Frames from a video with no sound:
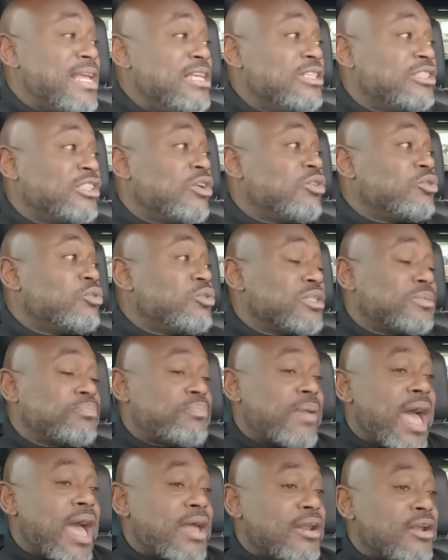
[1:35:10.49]
He used to go through this
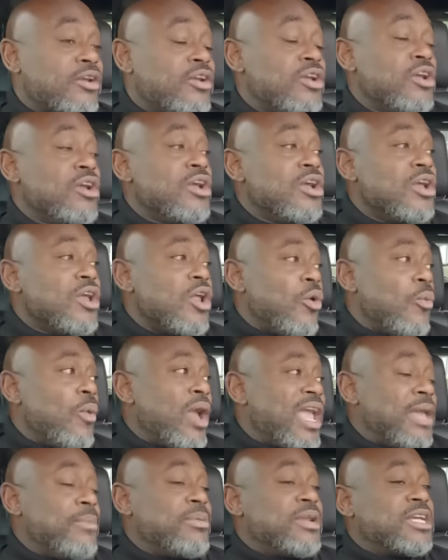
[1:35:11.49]
pattern
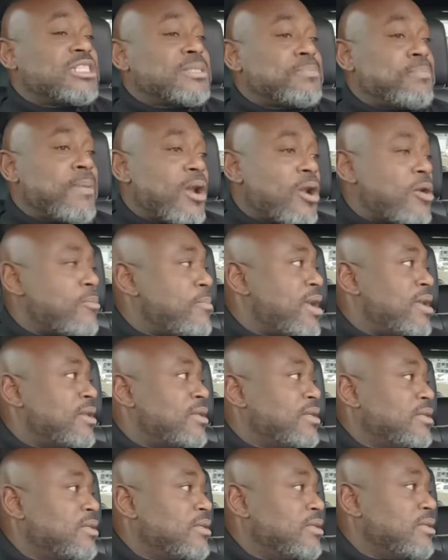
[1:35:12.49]
where he would experiment